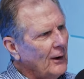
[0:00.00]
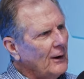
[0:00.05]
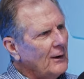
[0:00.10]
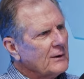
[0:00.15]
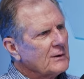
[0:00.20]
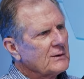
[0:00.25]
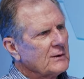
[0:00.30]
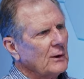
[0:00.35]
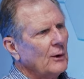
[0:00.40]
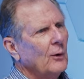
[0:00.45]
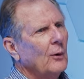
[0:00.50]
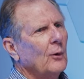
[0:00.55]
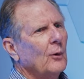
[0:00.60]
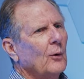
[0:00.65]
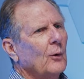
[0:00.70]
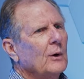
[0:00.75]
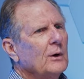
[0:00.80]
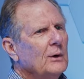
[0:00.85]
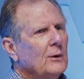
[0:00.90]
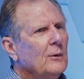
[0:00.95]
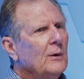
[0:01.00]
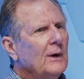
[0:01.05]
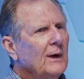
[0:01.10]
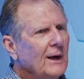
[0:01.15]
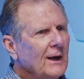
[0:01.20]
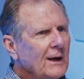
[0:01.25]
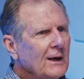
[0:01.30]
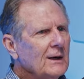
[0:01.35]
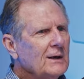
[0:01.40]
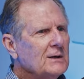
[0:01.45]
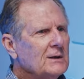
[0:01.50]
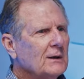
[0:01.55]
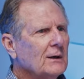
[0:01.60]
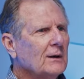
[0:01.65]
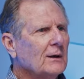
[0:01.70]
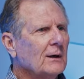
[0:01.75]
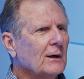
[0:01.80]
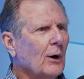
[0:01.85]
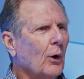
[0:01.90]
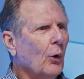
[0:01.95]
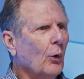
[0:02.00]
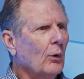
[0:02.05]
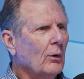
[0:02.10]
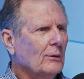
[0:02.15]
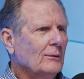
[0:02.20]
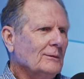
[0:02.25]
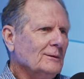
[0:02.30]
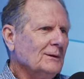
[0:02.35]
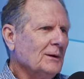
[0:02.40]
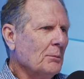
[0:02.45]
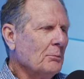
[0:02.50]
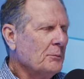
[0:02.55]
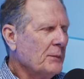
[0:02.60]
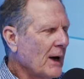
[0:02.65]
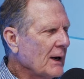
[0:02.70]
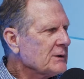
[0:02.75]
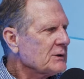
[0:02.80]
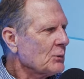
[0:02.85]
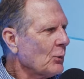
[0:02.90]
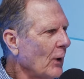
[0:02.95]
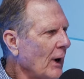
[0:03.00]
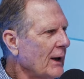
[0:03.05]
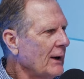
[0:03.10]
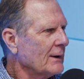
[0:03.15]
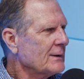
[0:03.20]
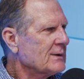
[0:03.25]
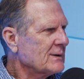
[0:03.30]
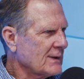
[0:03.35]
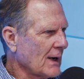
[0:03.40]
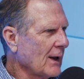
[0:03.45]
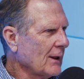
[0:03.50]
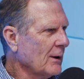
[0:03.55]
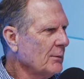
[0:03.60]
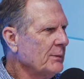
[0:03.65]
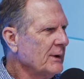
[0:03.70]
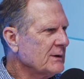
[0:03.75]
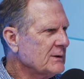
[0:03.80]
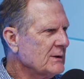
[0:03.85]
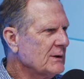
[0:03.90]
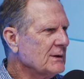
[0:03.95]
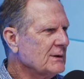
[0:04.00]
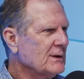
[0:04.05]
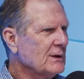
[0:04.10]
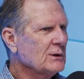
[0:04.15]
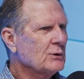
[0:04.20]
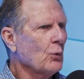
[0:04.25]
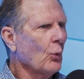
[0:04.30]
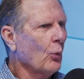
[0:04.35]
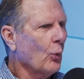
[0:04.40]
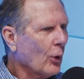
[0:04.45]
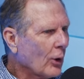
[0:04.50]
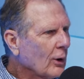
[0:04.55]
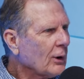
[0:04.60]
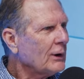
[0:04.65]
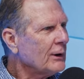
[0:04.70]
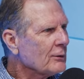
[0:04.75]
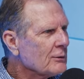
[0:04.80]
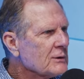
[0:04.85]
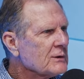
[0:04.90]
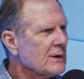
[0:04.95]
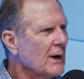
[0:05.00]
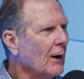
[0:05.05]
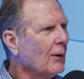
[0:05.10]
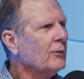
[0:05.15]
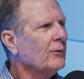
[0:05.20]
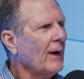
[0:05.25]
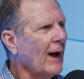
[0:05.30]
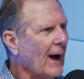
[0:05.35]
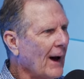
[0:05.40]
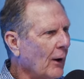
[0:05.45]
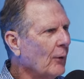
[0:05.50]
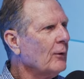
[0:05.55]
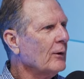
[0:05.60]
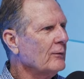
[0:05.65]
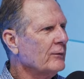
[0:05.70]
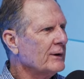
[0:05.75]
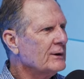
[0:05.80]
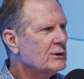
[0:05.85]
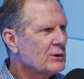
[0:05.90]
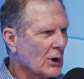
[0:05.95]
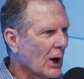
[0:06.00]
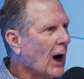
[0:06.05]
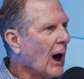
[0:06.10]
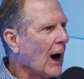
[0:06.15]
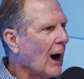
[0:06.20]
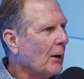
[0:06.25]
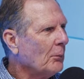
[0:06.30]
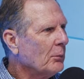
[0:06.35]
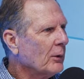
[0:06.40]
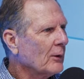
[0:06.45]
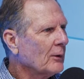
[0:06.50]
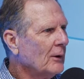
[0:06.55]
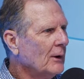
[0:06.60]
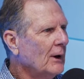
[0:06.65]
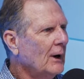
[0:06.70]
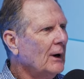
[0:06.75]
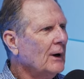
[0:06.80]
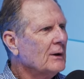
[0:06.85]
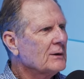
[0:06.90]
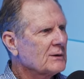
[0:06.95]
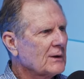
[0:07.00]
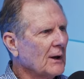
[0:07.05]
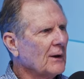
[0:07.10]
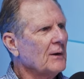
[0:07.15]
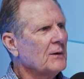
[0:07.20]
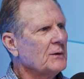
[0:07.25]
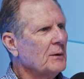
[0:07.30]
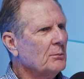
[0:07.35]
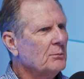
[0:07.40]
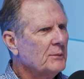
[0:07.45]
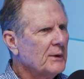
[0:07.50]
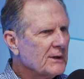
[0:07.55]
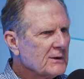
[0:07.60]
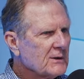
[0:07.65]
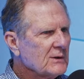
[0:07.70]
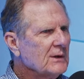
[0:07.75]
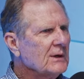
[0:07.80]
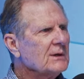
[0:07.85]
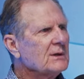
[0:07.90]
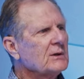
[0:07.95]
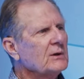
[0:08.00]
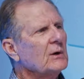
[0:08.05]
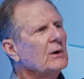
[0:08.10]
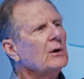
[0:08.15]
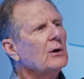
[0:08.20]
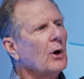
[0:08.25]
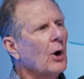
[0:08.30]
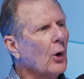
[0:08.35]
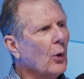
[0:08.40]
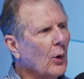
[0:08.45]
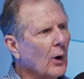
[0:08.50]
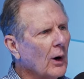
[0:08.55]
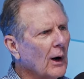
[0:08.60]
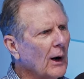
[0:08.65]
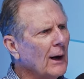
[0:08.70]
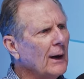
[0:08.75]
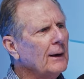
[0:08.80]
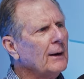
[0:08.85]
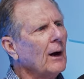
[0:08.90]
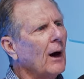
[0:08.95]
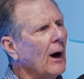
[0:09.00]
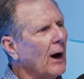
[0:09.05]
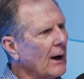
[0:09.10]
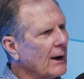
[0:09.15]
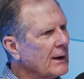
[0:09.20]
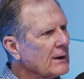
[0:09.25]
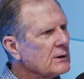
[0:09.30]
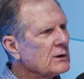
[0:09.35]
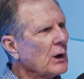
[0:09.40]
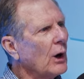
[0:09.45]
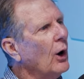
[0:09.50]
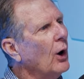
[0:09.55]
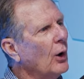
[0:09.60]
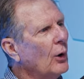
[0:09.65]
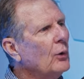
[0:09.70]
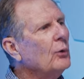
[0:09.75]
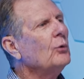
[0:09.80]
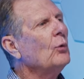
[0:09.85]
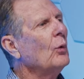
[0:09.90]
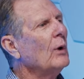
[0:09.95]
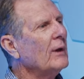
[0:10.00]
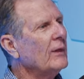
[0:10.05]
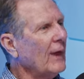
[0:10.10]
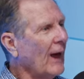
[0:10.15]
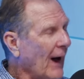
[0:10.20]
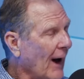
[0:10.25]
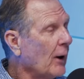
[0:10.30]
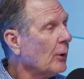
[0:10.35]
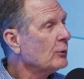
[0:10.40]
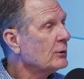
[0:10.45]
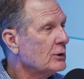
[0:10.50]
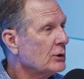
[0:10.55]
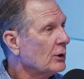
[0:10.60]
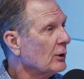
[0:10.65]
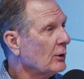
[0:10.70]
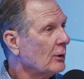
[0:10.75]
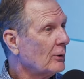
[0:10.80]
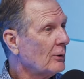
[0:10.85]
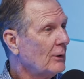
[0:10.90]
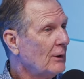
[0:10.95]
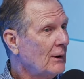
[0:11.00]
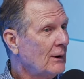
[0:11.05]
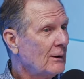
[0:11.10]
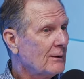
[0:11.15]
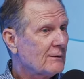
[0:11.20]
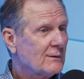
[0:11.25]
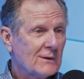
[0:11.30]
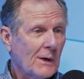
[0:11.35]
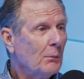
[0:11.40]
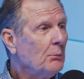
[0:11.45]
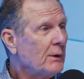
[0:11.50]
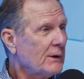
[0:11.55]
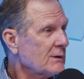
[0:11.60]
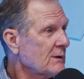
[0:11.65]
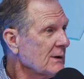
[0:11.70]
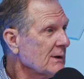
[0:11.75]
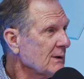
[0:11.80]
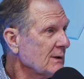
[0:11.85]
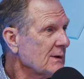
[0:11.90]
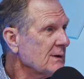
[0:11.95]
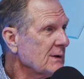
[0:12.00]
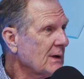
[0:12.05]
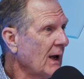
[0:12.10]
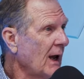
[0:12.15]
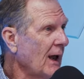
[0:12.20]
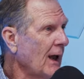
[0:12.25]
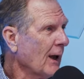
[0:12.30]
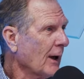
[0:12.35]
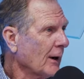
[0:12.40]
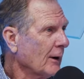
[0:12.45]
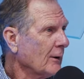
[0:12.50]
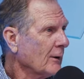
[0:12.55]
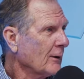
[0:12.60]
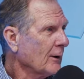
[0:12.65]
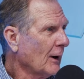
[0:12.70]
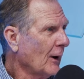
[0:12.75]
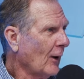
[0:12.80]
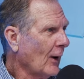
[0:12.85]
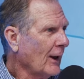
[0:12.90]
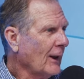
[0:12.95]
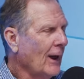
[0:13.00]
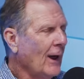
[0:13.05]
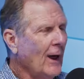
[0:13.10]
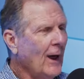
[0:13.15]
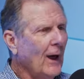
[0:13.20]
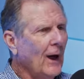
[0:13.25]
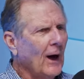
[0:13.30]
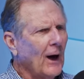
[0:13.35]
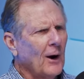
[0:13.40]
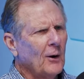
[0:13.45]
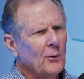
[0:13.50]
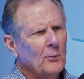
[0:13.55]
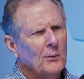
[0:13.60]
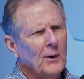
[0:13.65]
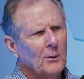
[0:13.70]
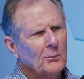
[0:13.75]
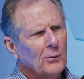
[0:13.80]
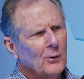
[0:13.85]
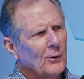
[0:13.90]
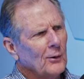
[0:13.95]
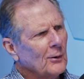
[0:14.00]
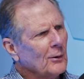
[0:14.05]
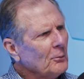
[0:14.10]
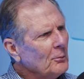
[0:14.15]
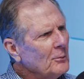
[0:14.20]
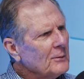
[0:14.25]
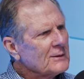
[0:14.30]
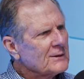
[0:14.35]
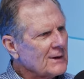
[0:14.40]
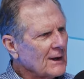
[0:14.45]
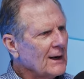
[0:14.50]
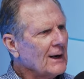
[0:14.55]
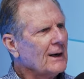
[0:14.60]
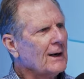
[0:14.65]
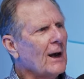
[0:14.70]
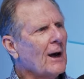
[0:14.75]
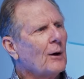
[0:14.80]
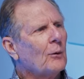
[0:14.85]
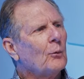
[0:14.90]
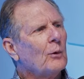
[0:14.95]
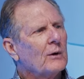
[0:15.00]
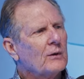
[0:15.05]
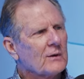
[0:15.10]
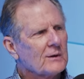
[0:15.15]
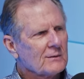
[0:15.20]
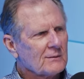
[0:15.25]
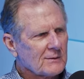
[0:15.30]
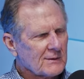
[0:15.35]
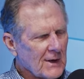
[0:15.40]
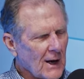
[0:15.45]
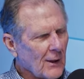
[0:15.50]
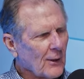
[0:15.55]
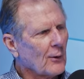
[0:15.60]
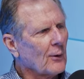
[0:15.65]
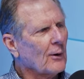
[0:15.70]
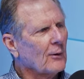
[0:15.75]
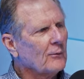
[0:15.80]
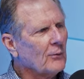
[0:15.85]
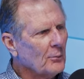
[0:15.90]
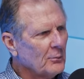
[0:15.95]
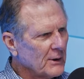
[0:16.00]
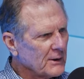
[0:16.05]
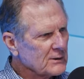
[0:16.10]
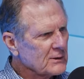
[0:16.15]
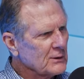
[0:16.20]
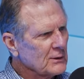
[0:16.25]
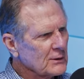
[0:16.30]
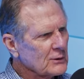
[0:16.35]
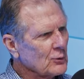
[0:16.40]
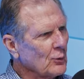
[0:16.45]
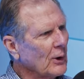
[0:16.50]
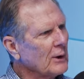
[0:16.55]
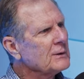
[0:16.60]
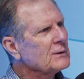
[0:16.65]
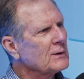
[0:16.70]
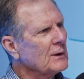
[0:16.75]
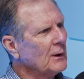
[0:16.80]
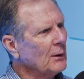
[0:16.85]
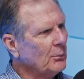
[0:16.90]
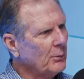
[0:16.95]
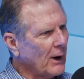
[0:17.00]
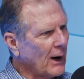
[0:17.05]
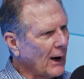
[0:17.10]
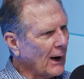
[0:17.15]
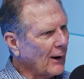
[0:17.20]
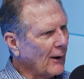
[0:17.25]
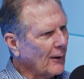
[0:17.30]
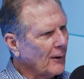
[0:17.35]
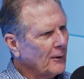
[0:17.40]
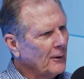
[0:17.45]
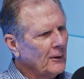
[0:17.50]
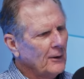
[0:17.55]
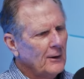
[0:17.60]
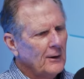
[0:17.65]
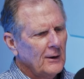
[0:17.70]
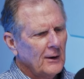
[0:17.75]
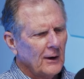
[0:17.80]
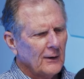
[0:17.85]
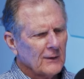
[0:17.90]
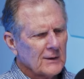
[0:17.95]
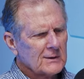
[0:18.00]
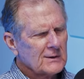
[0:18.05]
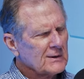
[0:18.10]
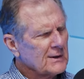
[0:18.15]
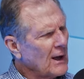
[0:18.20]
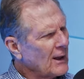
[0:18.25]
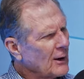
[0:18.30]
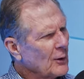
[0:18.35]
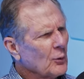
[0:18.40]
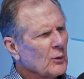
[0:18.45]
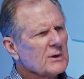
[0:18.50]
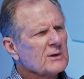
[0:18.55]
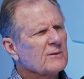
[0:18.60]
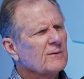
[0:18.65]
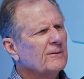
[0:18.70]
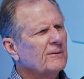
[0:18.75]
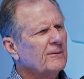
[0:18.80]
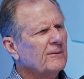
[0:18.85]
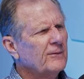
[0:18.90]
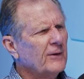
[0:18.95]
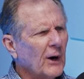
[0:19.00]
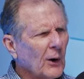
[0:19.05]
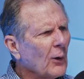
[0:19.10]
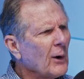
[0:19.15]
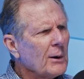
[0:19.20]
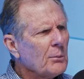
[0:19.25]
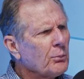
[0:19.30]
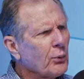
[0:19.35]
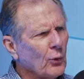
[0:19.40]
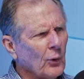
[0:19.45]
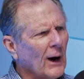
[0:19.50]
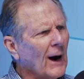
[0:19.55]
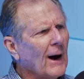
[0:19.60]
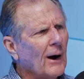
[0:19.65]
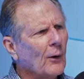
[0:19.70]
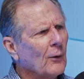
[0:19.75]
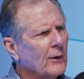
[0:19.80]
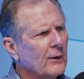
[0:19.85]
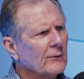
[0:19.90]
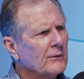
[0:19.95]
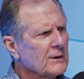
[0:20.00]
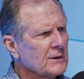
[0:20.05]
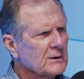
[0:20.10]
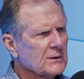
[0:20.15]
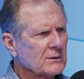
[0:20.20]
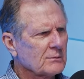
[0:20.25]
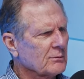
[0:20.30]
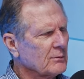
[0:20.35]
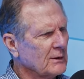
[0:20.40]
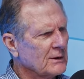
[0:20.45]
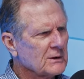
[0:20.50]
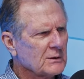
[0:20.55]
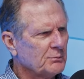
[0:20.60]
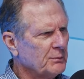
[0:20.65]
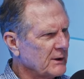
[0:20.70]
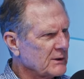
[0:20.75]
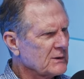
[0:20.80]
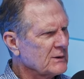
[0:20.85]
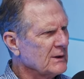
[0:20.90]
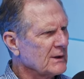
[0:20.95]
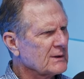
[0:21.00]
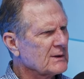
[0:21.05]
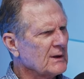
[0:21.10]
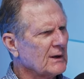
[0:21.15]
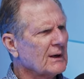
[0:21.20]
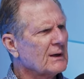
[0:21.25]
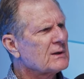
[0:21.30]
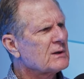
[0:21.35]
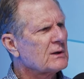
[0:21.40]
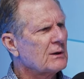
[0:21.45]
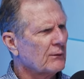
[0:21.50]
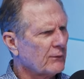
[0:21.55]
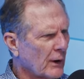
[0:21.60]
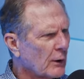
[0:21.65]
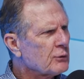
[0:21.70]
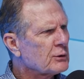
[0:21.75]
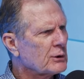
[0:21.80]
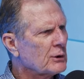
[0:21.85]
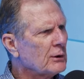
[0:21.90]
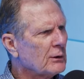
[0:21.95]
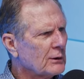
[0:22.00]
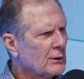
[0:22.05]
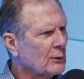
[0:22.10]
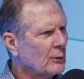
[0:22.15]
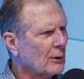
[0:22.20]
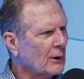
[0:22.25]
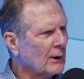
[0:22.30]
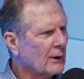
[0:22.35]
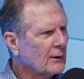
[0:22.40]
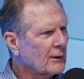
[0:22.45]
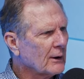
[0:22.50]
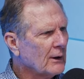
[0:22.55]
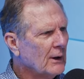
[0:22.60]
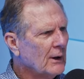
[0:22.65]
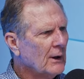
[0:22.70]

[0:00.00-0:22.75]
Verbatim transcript: So you need to the best way to sell a business is work yourself out of a job so that the business can go on its own without you. And some businesses can't. You know, I remember sitting down with a seller of a business once and a buyer, and the seller was very proud of his business and his devotion to it.